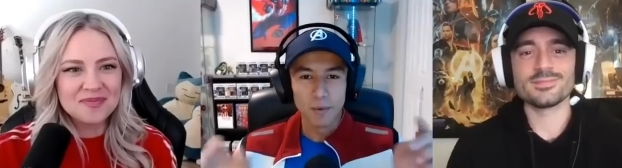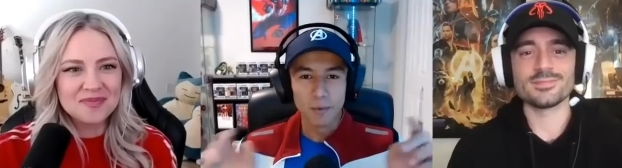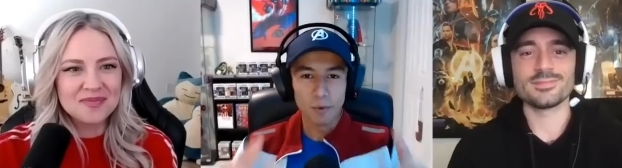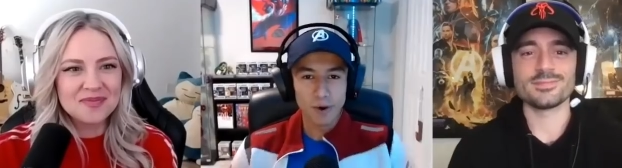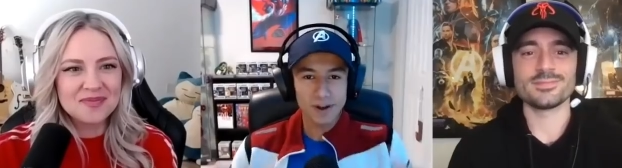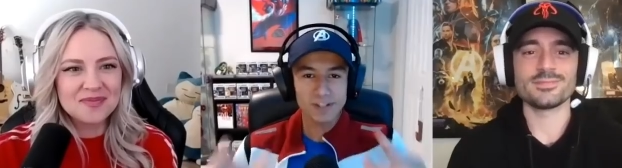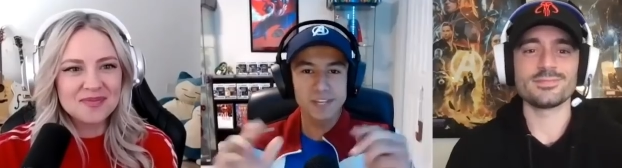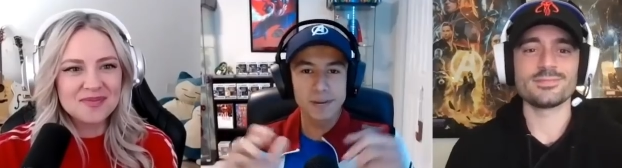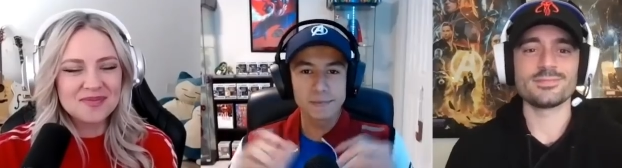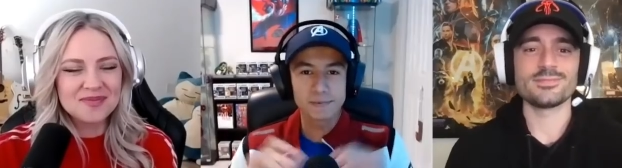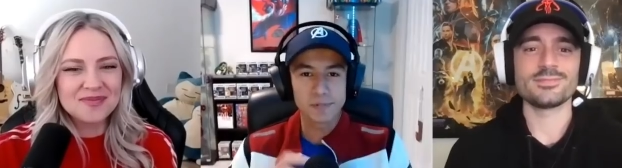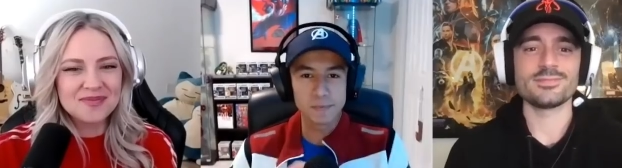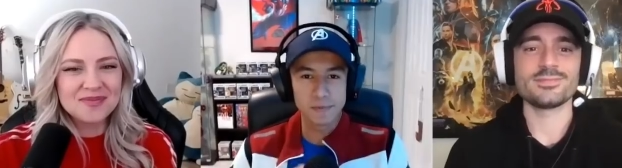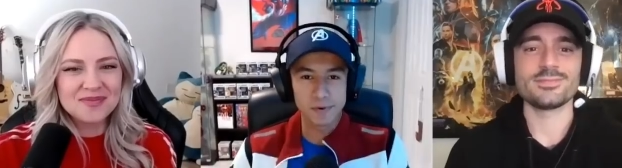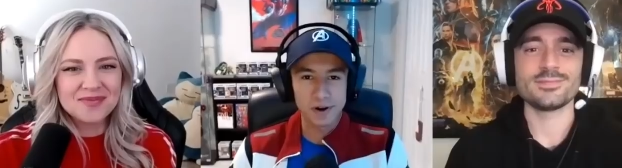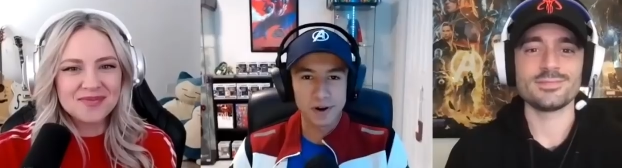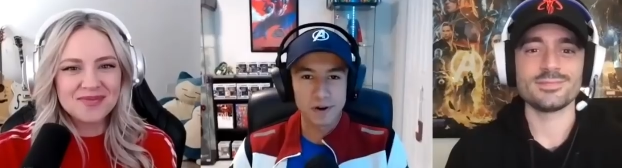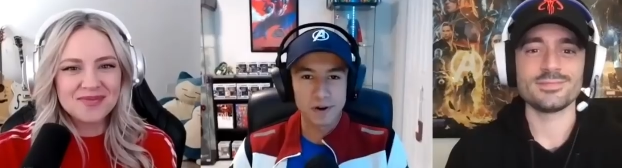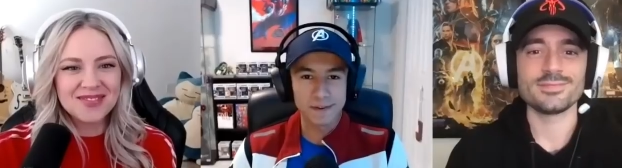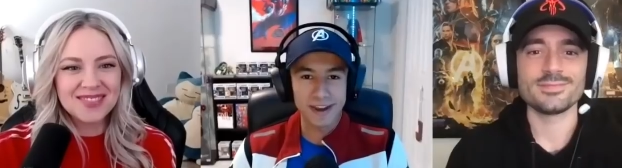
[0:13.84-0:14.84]
Speaker 1: What's up,
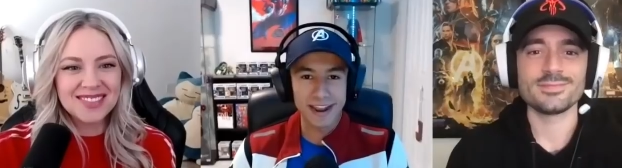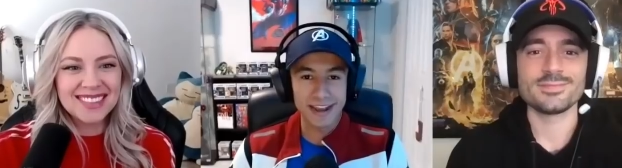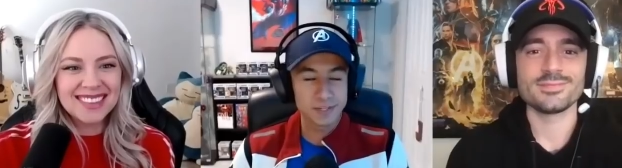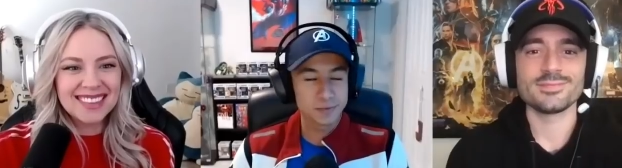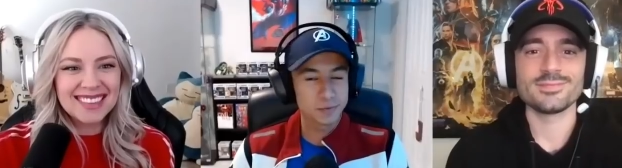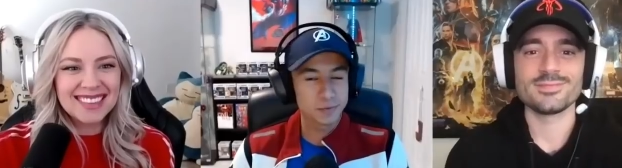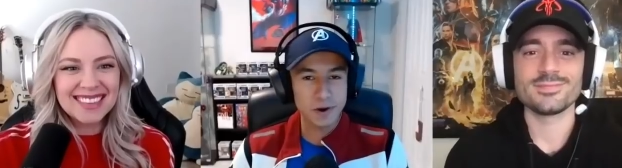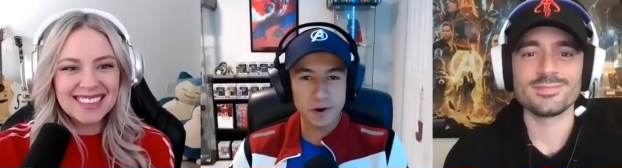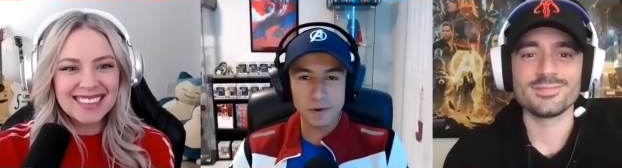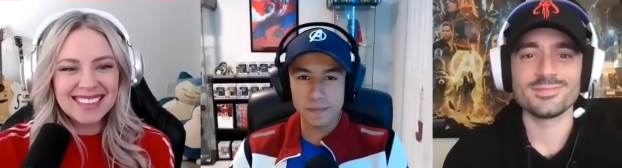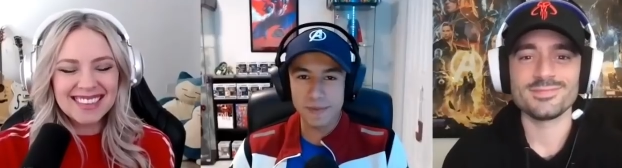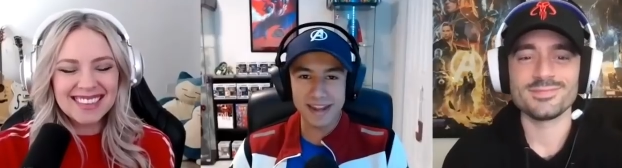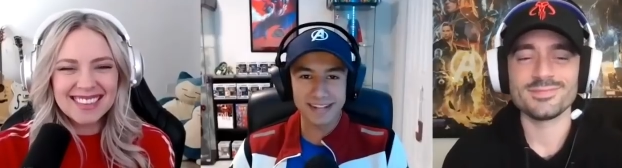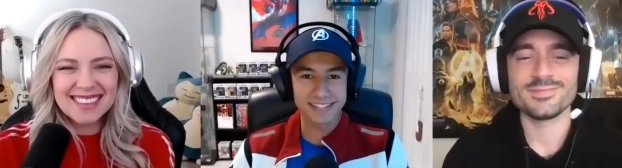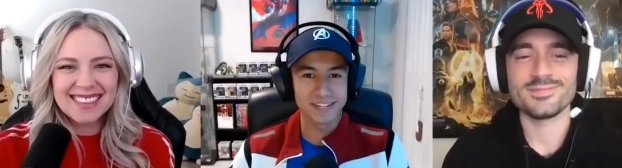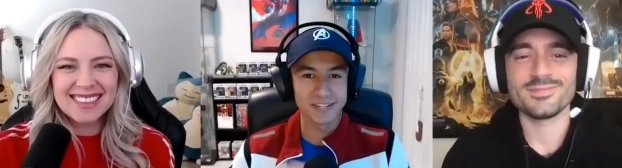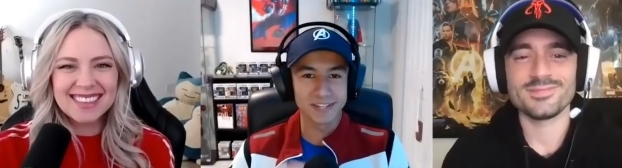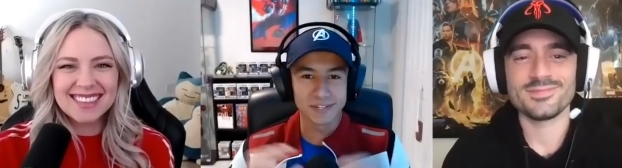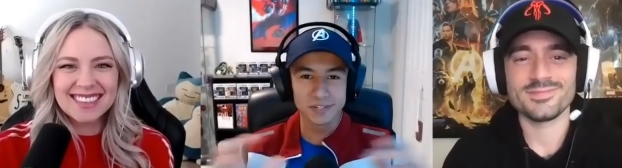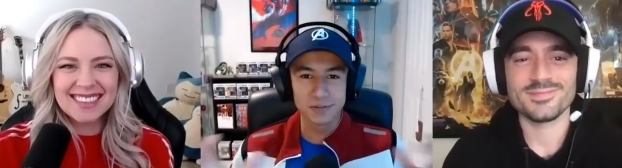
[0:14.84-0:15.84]
superhero fans? Welcome
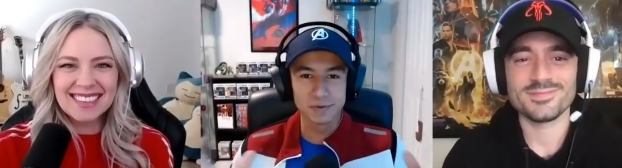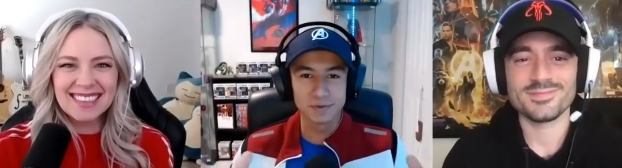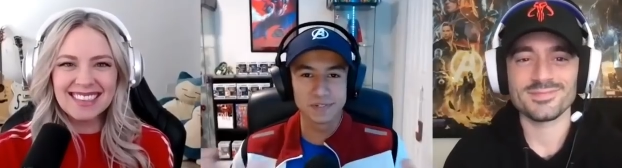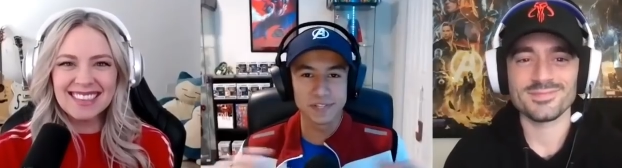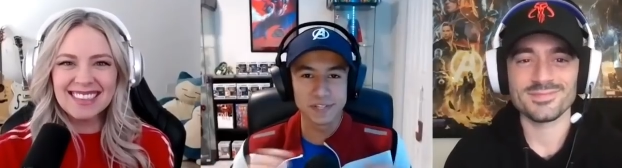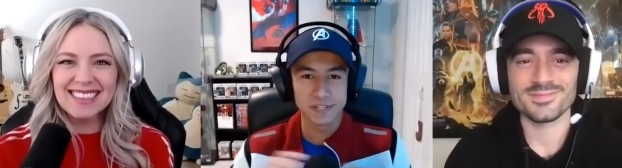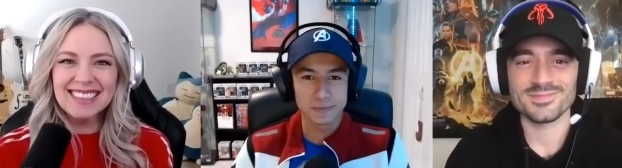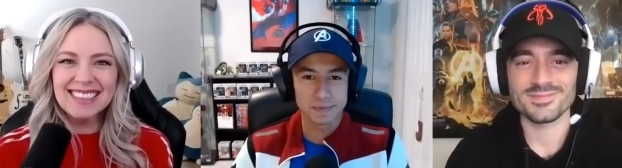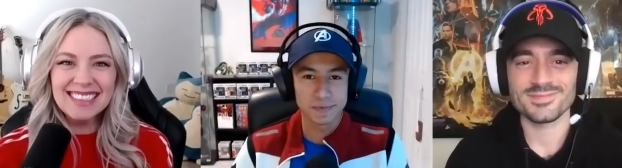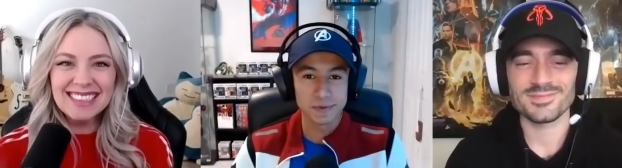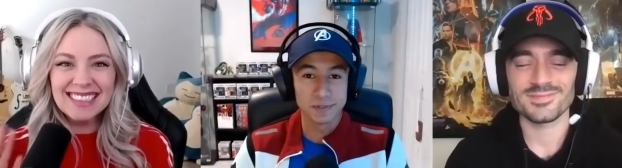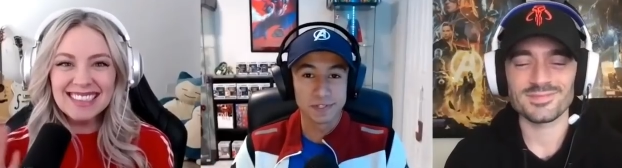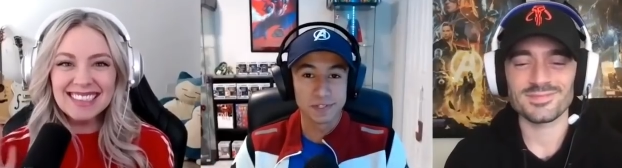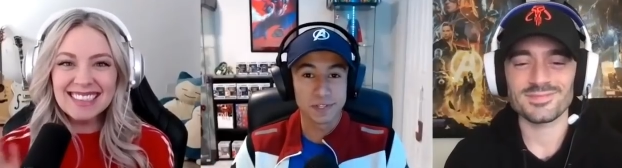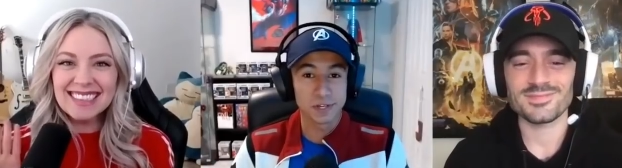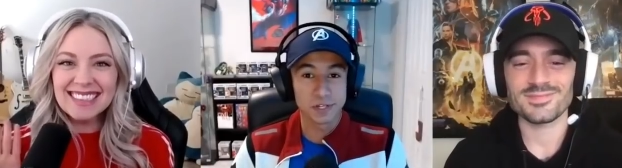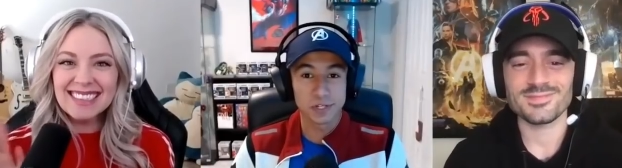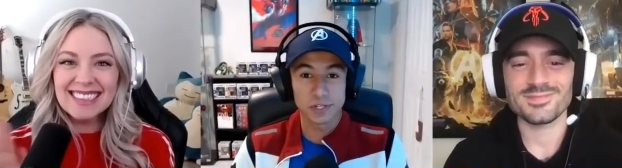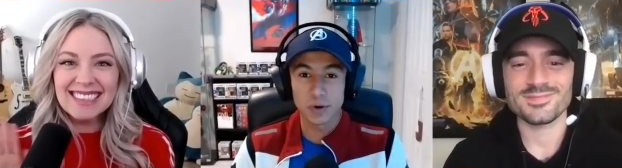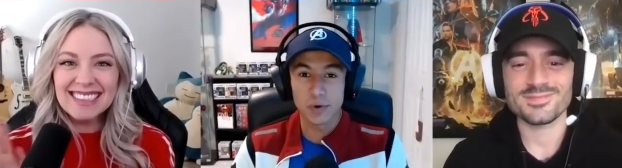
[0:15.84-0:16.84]
back to Supes Disputes,
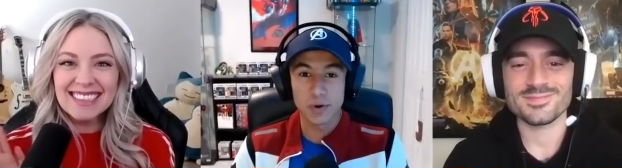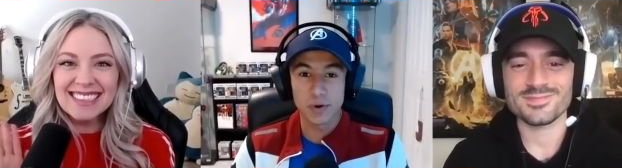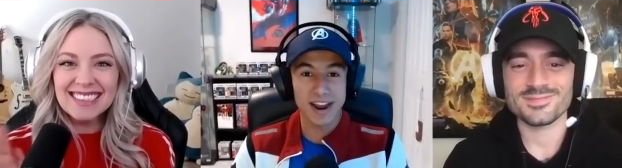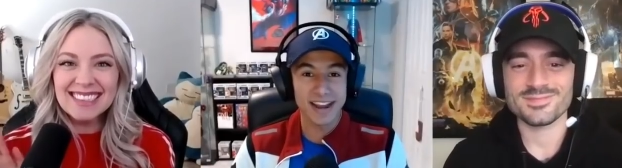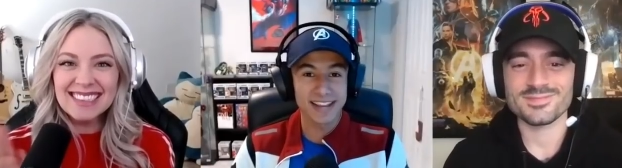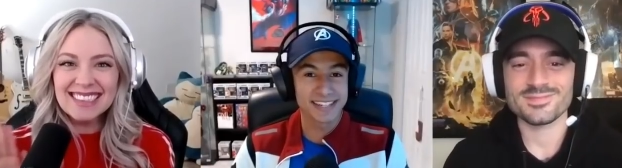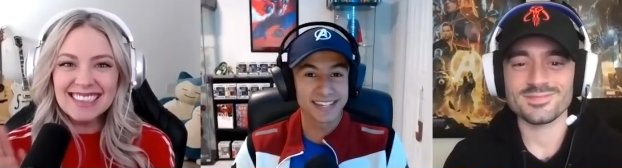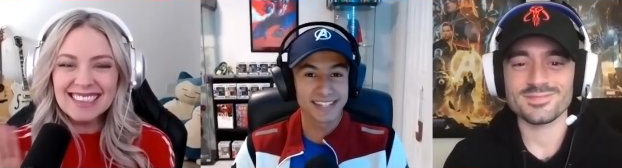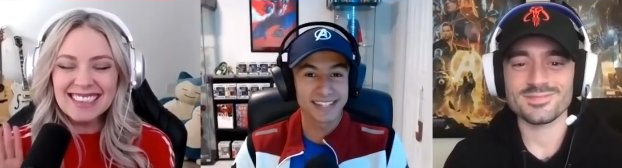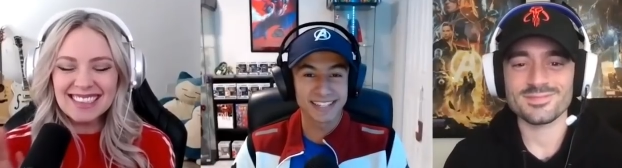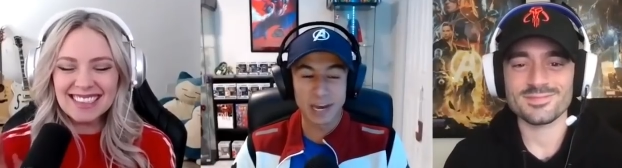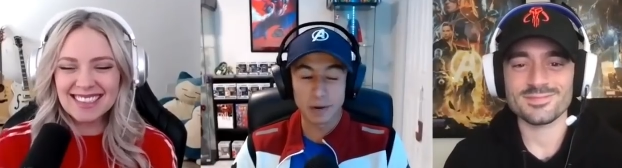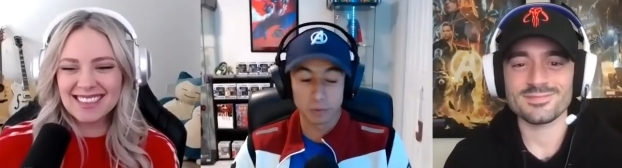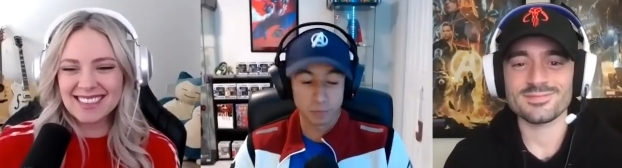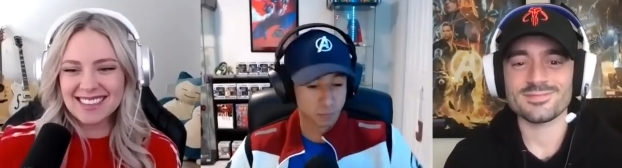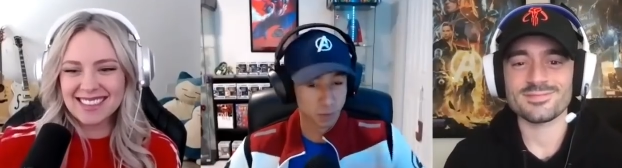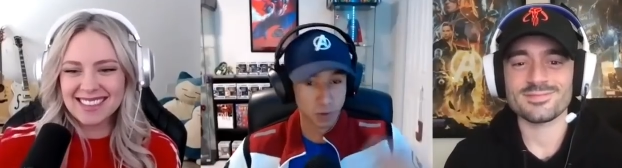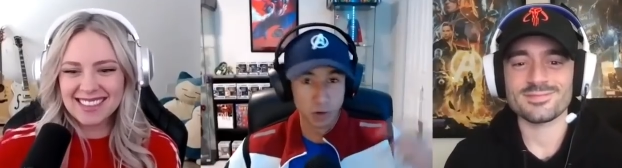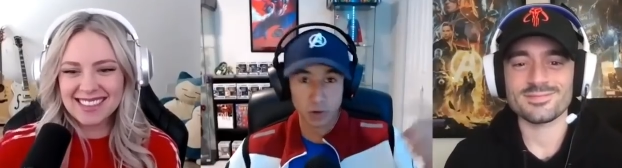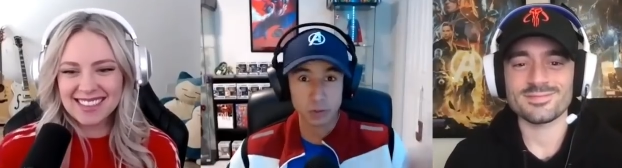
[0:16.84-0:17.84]
the show where I sit down
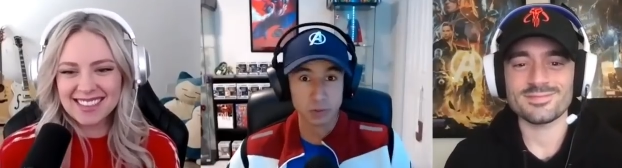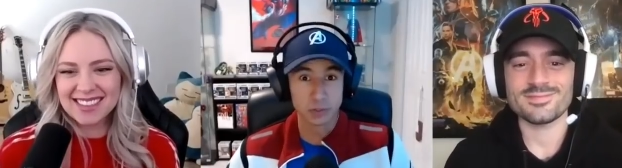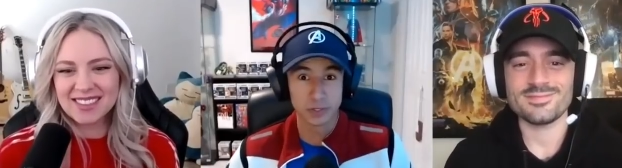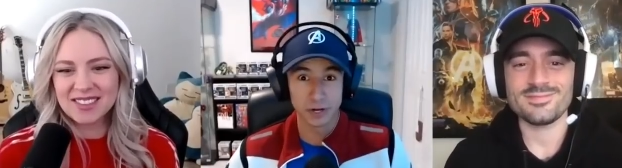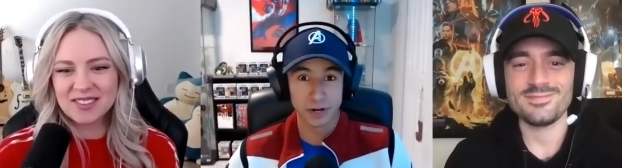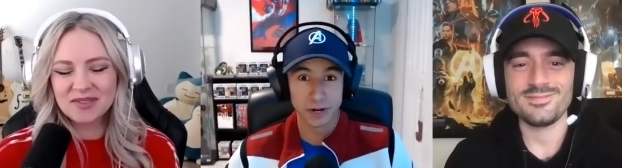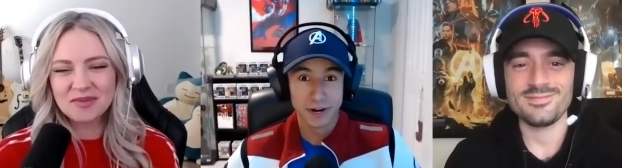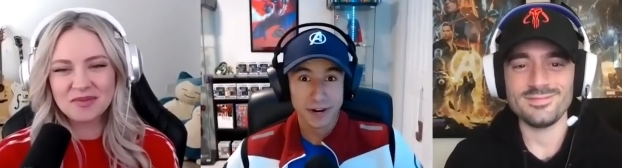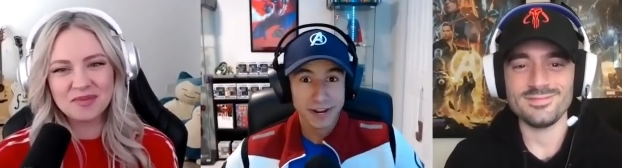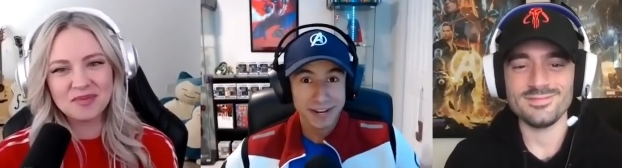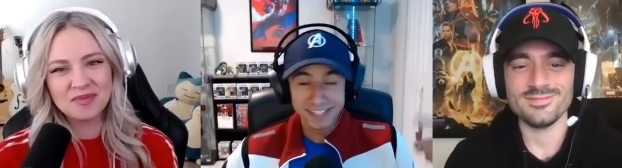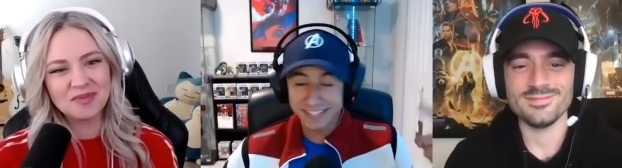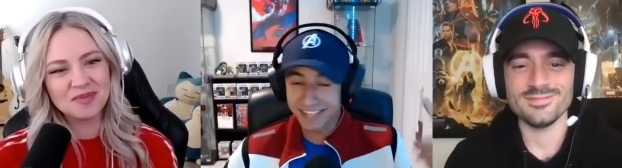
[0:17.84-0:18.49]
with producer,